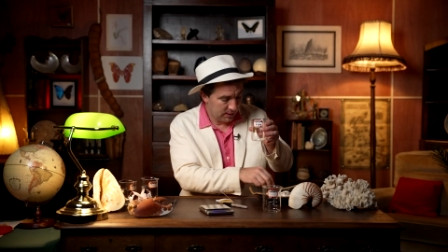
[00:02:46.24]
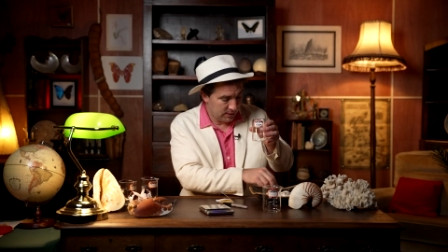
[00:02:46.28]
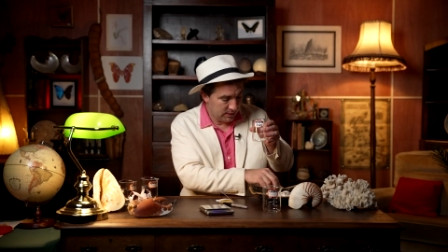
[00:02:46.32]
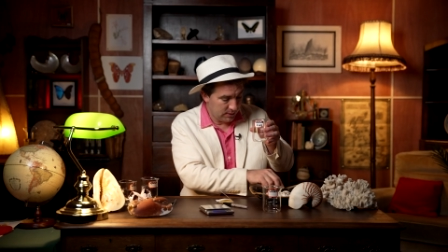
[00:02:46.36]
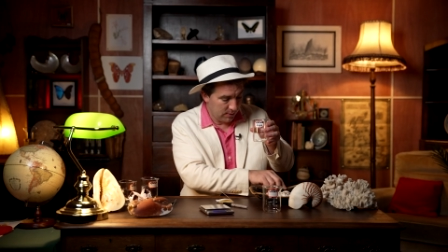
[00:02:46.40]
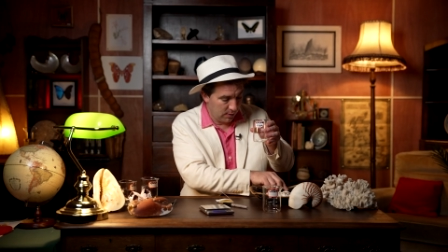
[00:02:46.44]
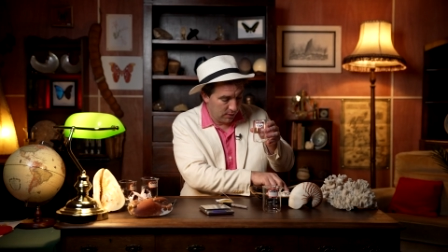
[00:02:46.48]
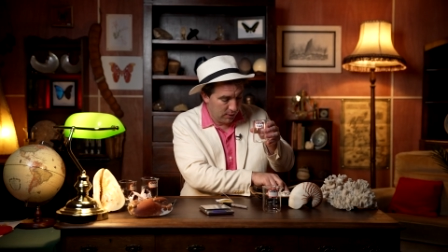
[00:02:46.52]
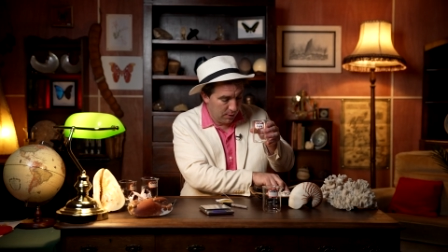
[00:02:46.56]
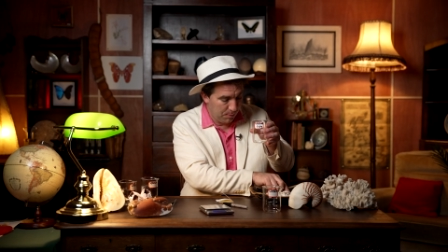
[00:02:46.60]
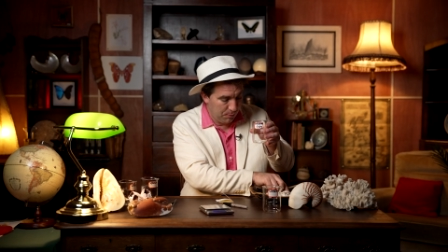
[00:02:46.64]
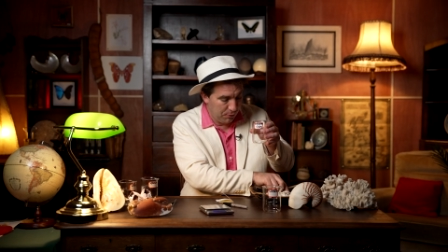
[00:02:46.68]

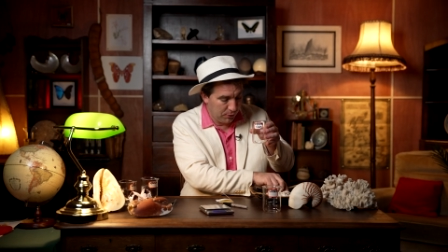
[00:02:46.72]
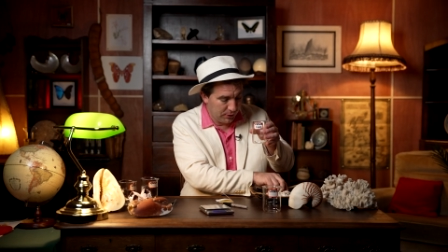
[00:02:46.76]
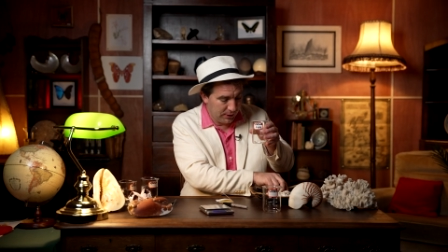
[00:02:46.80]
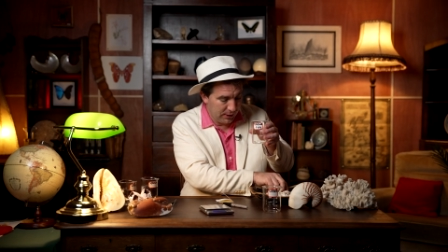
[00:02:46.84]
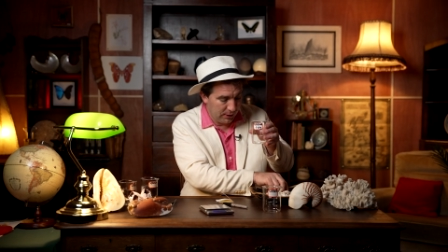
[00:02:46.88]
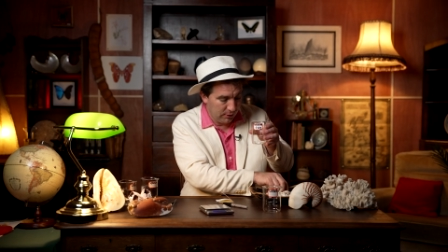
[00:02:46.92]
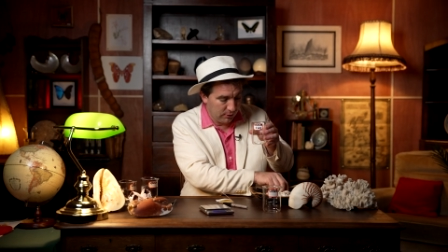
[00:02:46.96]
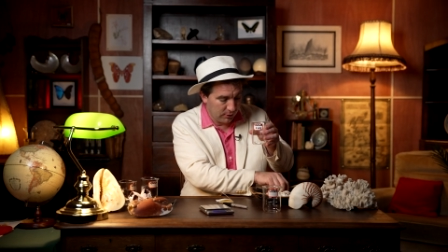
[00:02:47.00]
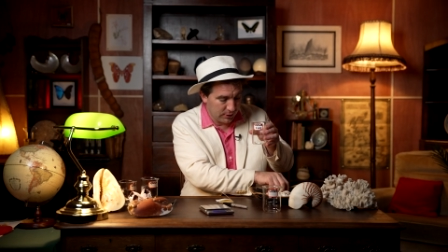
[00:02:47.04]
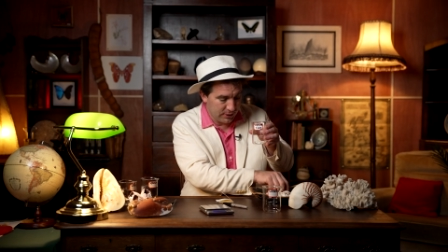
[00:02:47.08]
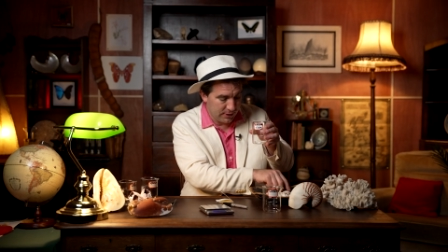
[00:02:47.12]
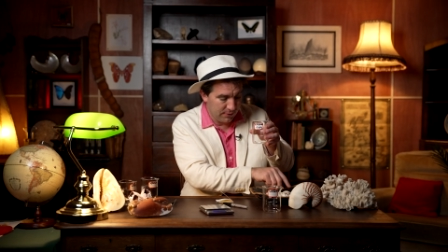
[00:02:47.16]
So I'm going to put
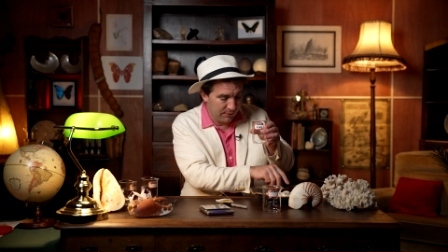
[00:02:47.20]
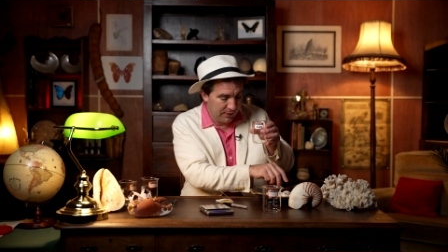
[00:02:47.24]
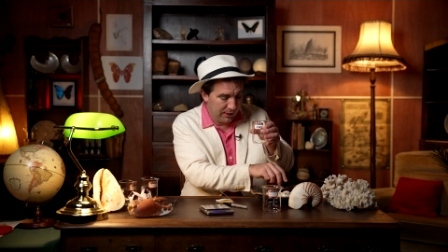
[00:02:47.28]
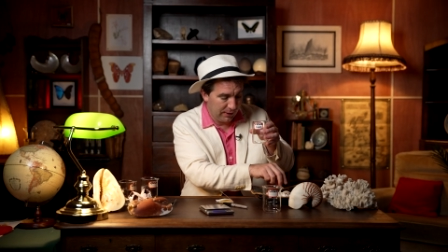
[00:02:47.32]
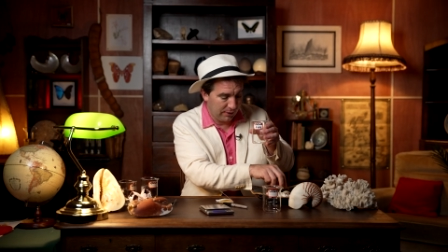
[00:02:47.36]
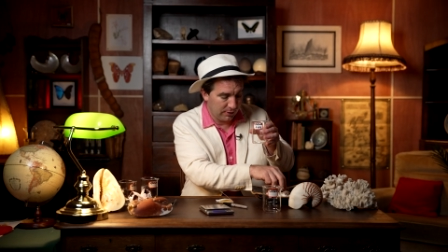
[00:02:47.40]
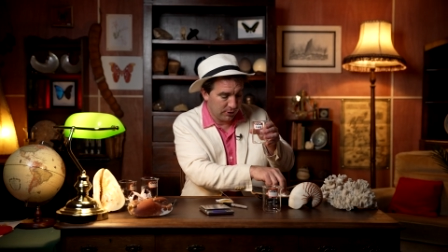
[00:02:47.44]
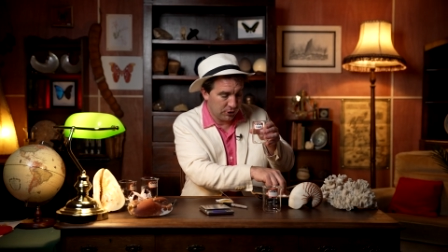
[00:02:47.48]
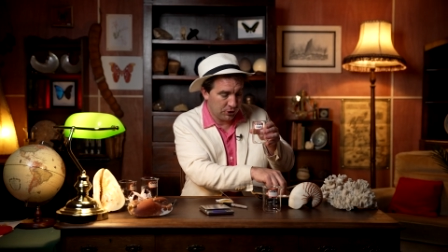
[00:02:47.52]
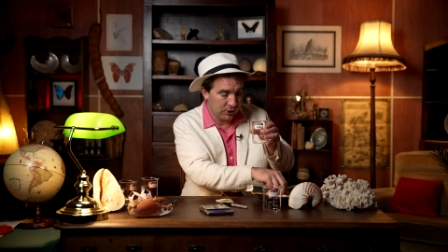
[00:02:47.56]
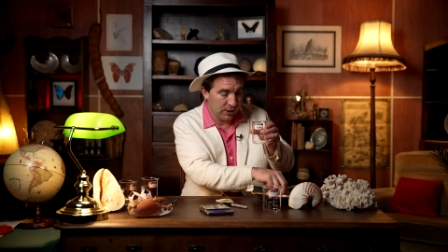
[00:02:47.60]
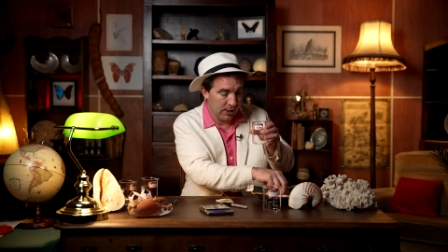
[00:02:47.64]
in lots of
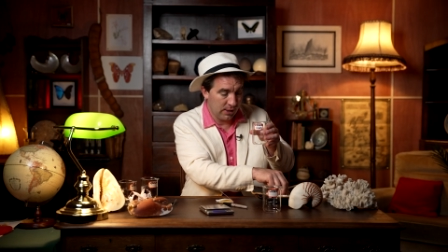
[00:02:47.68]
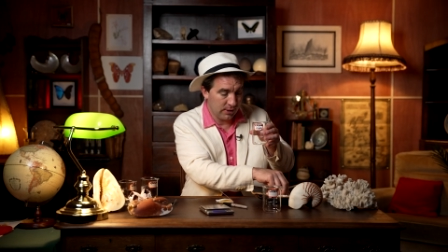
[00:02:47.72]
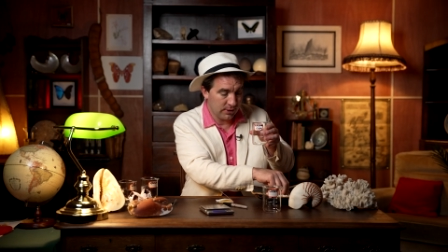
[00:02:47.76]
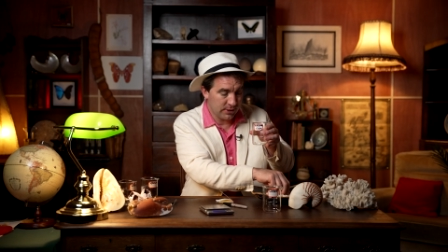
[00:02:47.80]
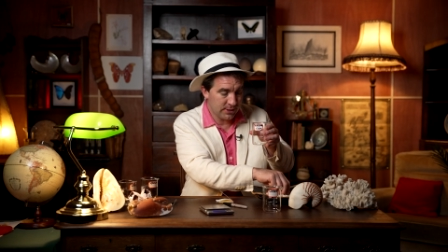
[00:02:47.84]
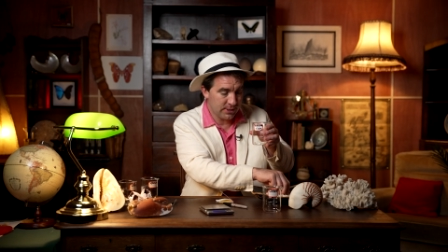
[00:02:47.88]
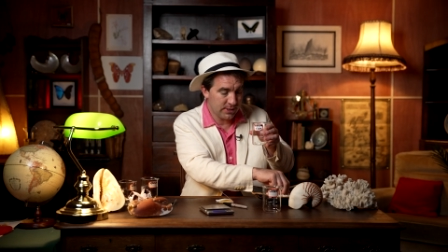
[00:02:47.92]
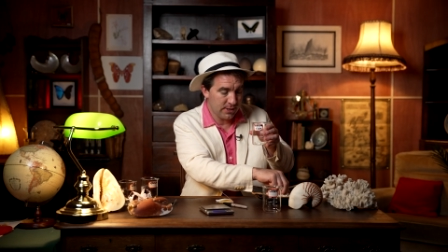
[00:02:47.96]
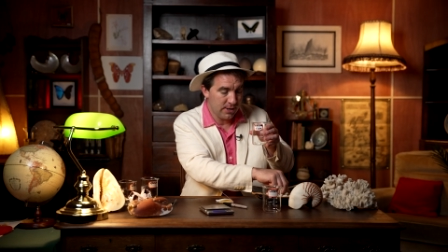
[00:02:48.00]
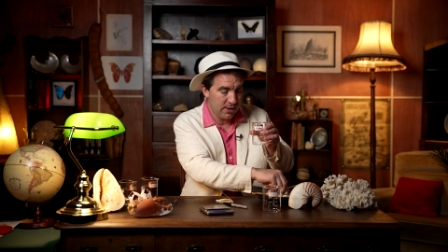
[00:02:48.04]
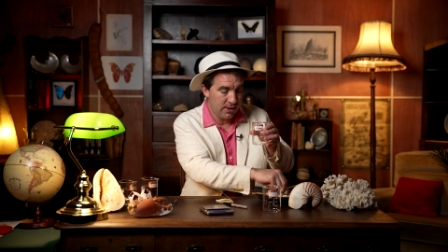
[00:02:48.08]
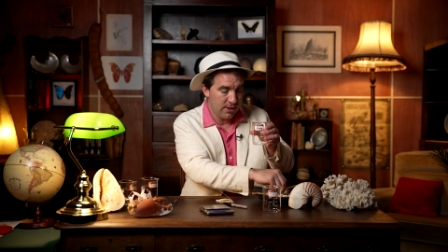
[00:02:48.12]
little
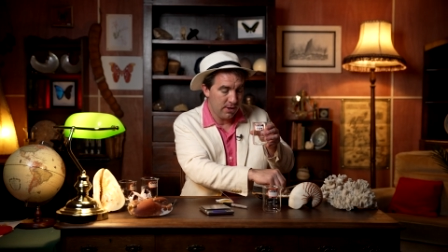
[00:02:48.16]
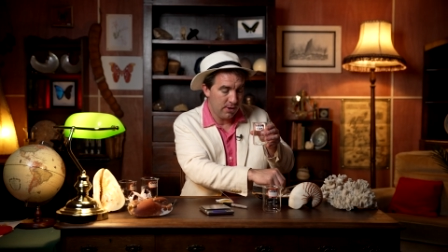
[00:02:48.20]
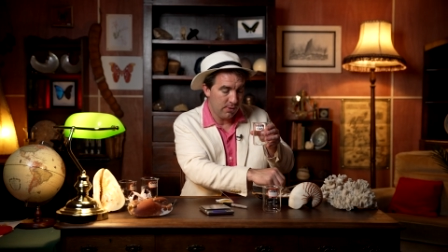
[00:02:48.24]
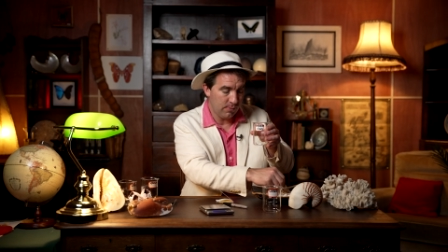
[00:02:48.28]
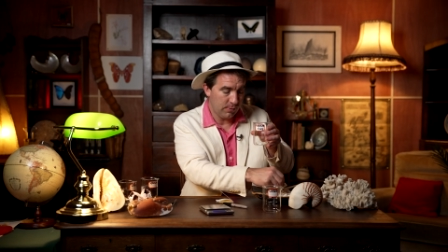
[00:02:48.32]
shells,